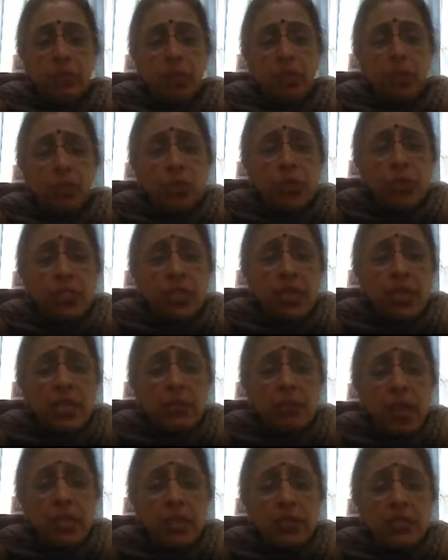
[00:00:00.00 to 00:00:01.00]
So it's like
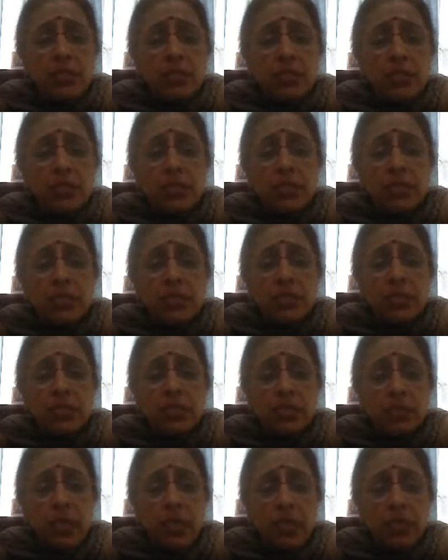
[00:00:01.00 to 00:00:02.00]
minus
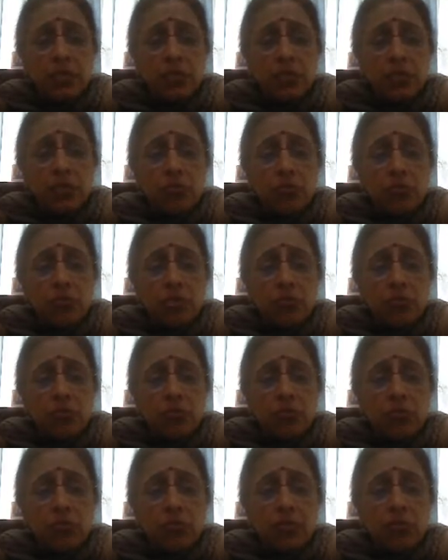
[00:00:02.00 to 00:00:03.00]
600 minus 2. So it's
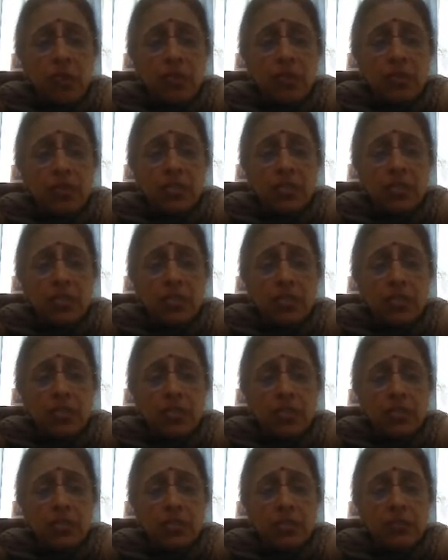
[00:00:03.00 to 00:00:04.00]
almost minus
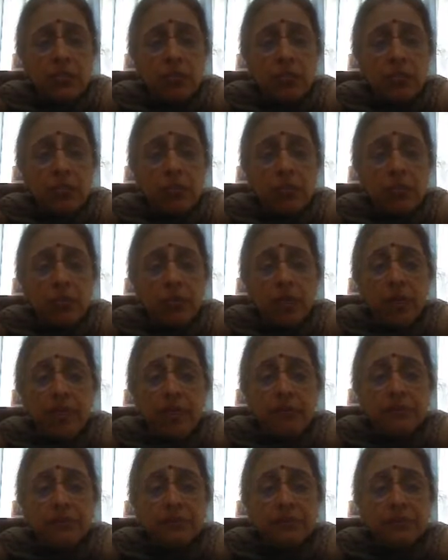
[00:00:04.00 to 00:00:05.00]
602, right?
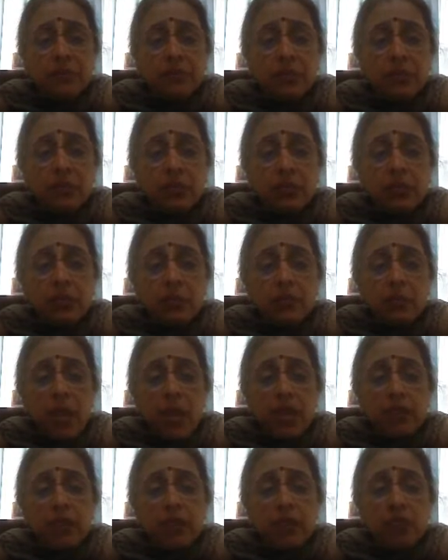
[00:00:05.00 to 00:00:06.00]
This is
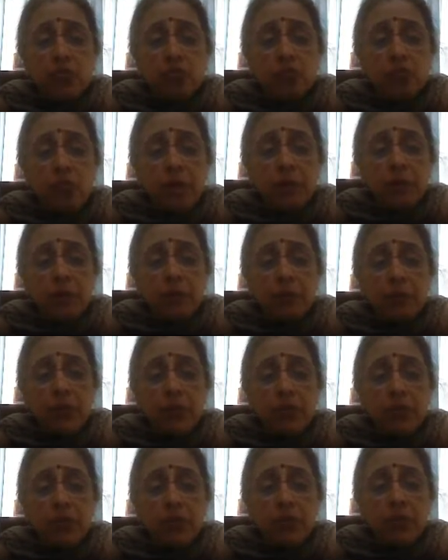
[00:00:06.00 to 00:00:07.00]
minus 200
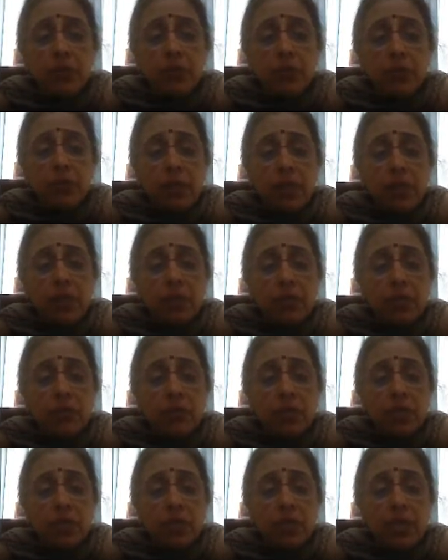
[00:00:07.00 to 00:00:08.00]
plus 1. So minus
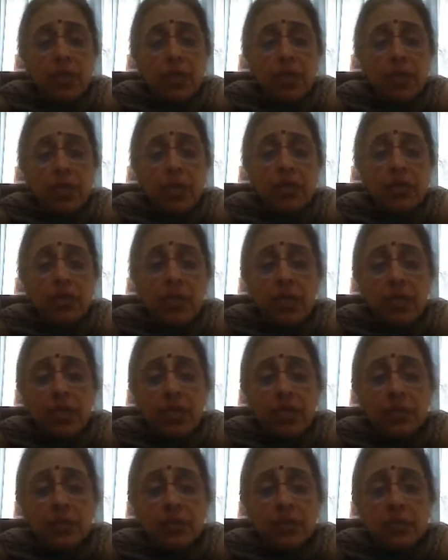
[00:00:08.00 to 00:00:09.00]
199.
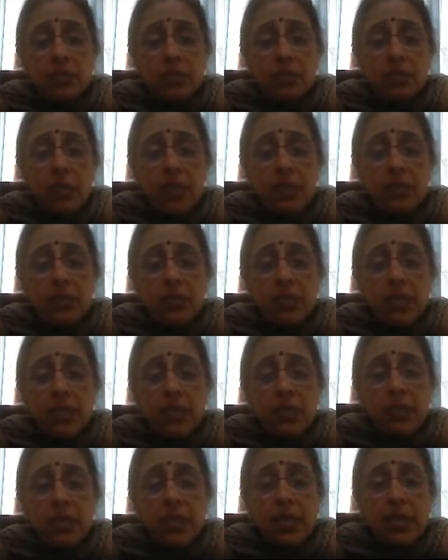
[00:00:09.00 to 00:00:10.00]
This is minus
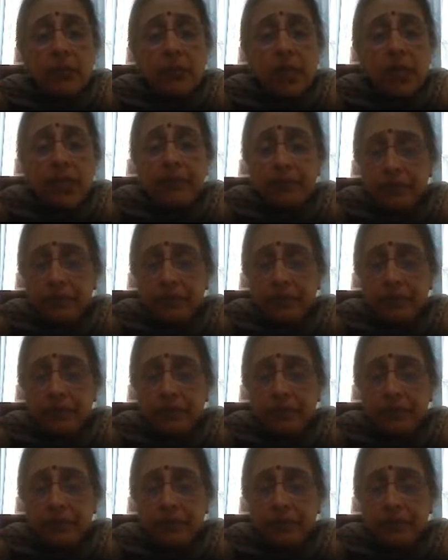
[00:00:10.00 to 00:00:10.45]
101.